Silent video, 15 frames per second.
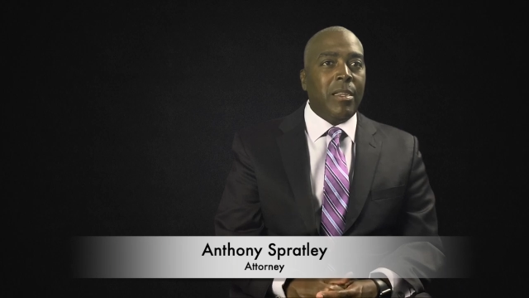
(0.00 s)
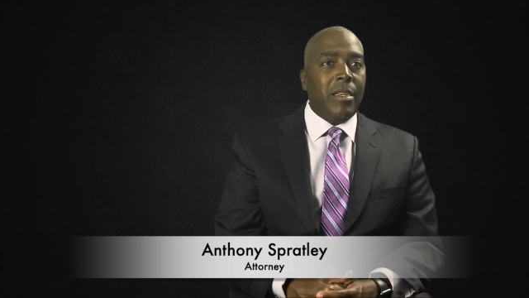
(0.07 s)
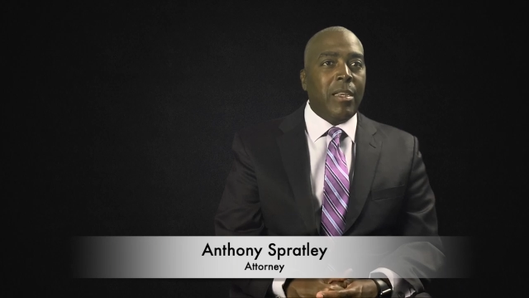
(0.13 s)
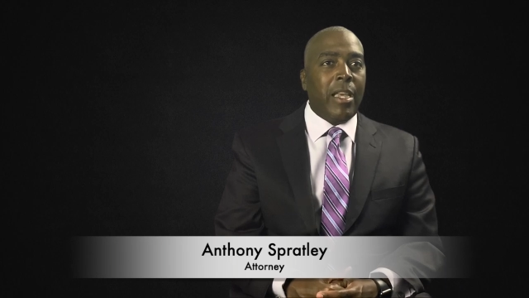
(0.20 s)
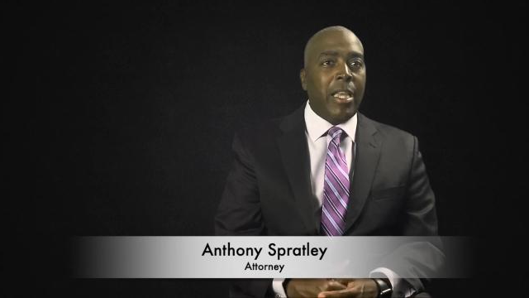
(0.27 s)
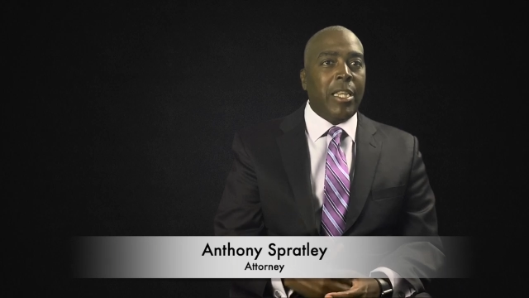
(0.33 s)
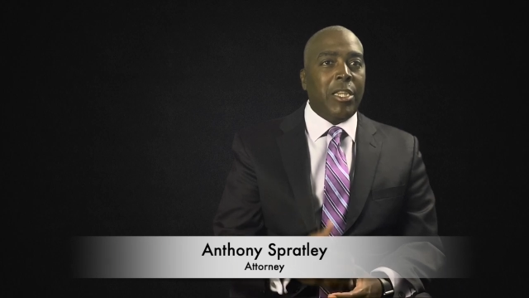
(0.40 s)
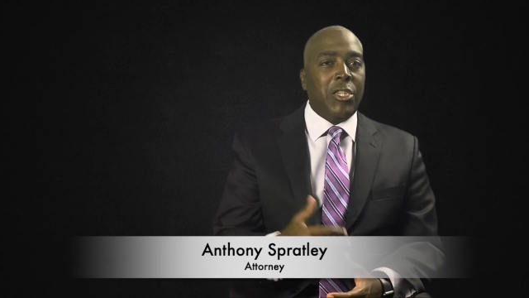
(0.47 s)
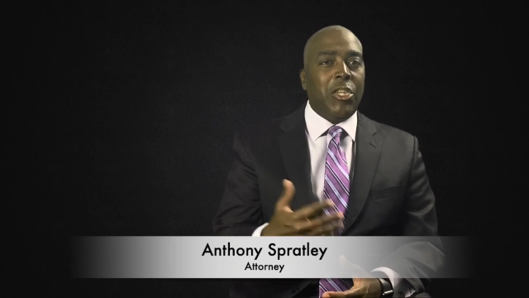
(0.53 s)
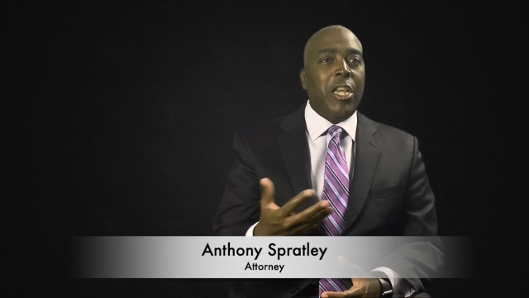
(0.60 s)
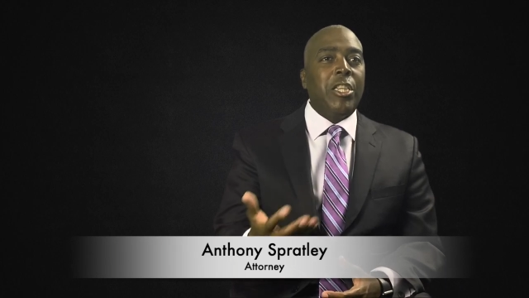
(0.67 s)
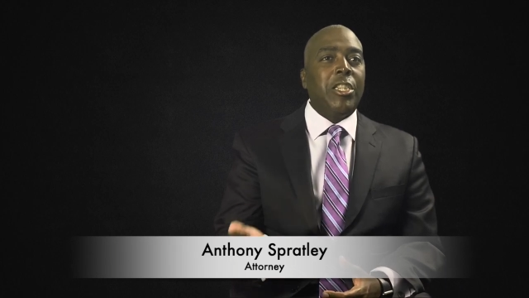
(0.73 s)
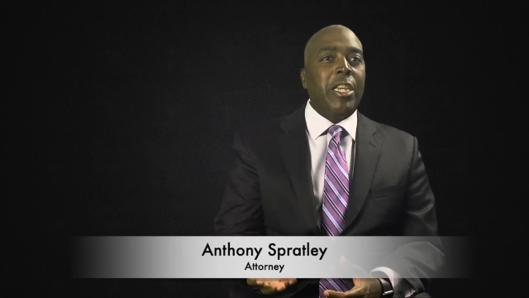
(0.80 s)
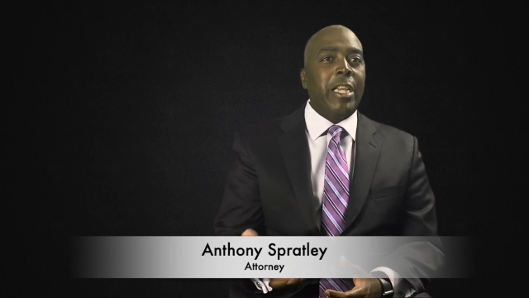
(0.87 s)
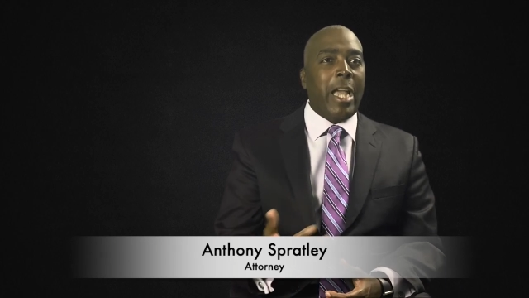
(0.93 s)
and
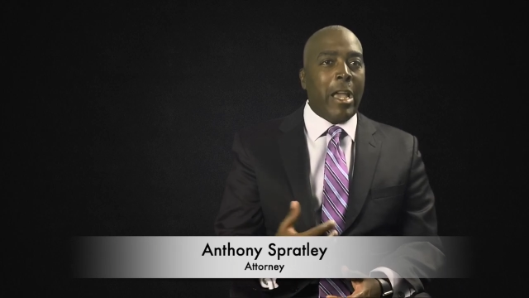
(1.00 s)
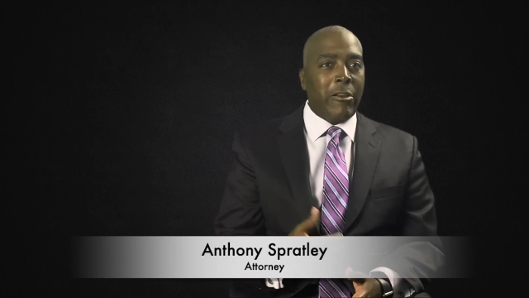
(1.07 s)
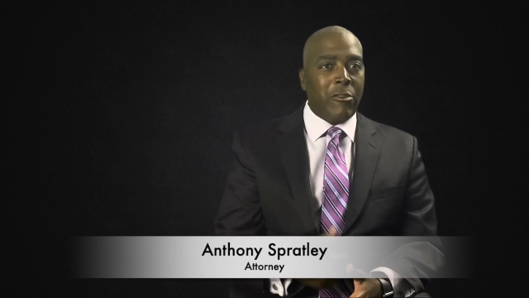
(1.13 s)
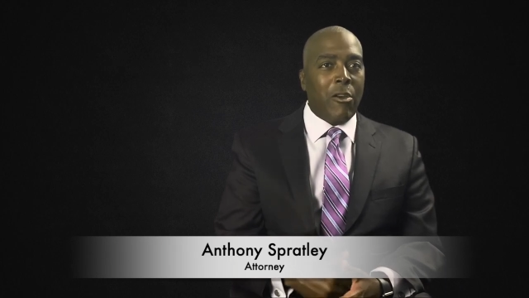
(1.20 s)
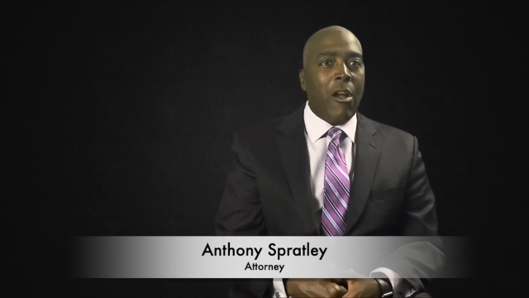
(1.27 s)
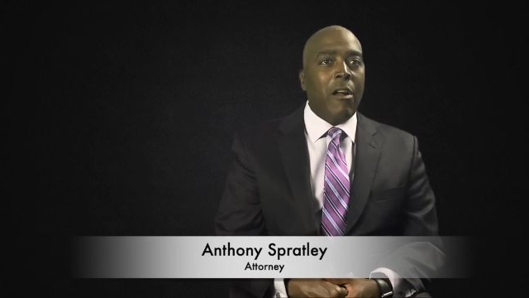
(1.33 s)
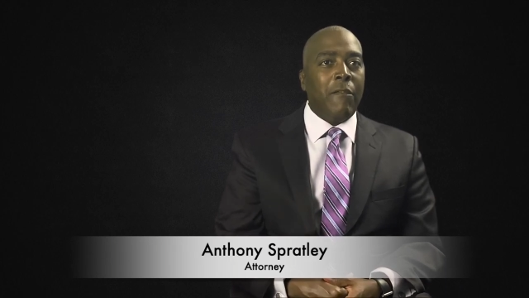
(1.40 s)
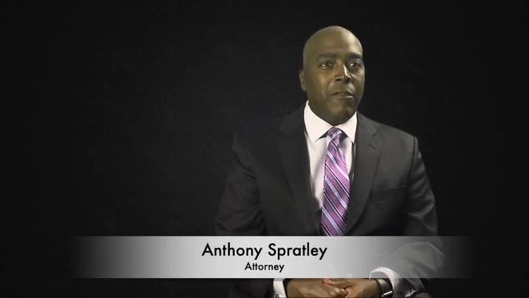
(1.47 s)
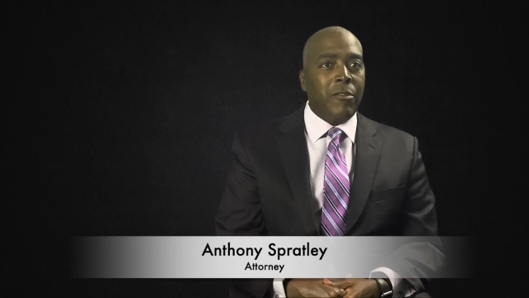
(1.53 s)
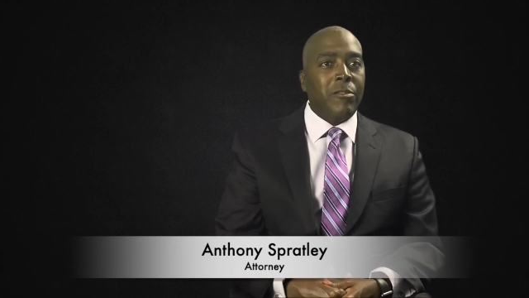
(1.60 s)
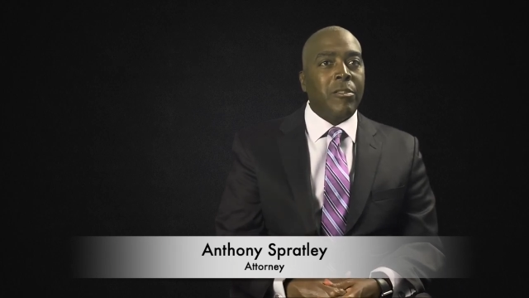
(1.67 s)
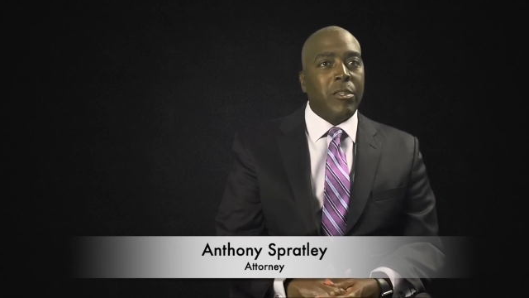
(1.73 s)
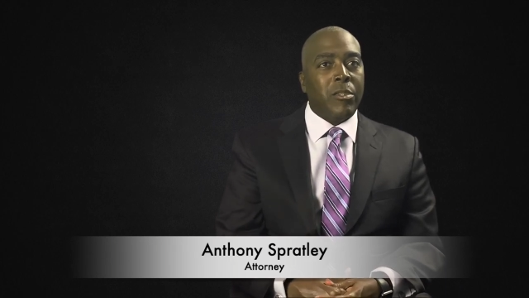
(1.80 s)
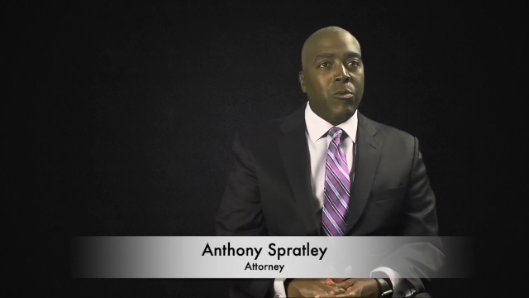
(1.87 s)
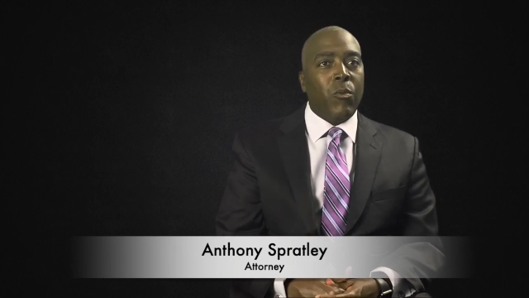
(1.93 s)
exchanging counteroffers
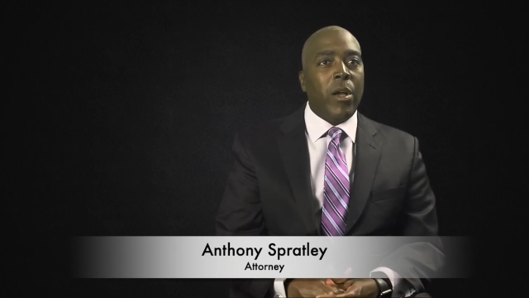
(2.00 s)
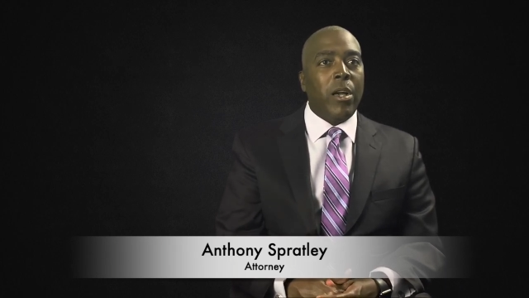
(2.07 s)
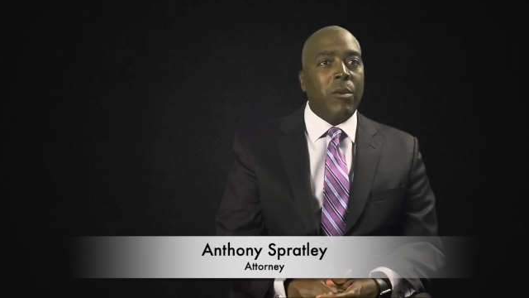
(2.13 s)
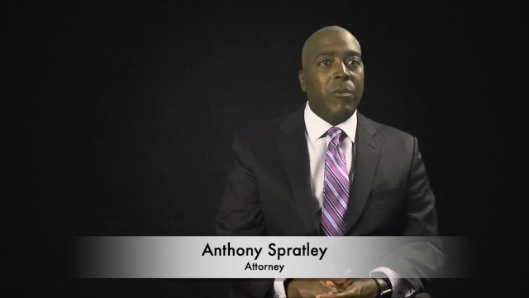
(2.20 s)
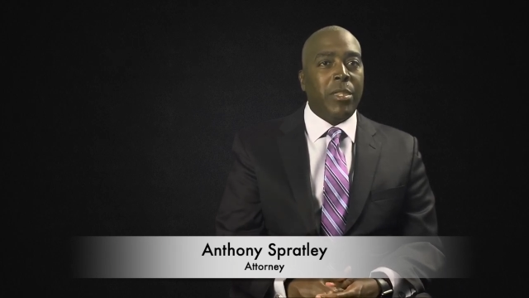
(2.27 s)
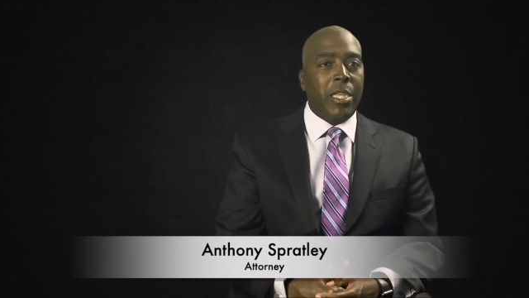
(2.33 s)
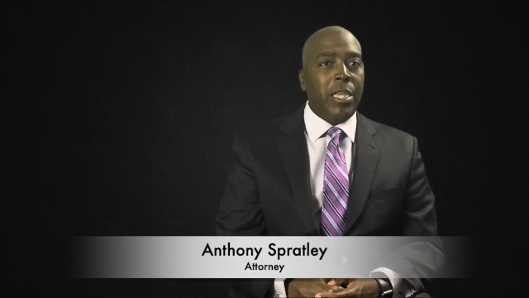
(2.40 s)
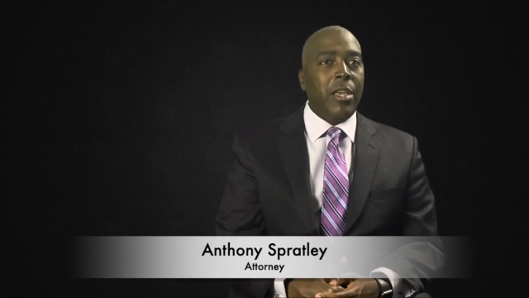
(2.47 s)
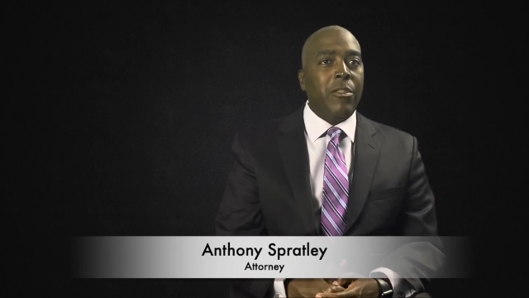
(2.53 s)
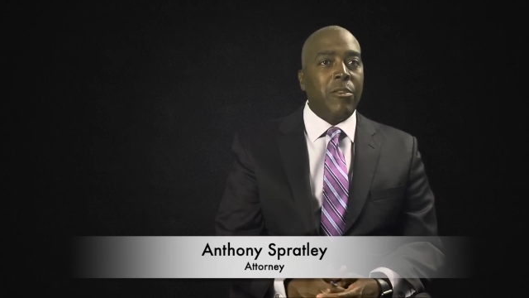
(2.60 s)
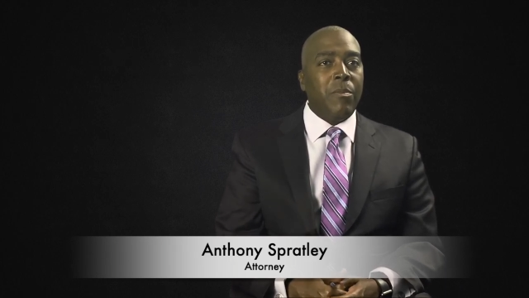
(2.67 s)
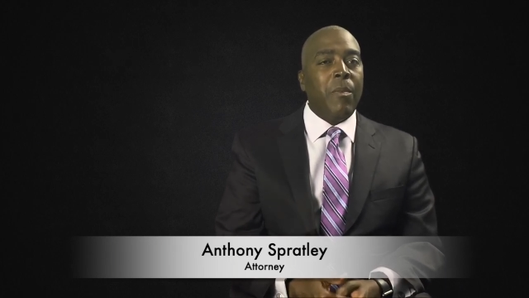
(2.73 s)
as well with the other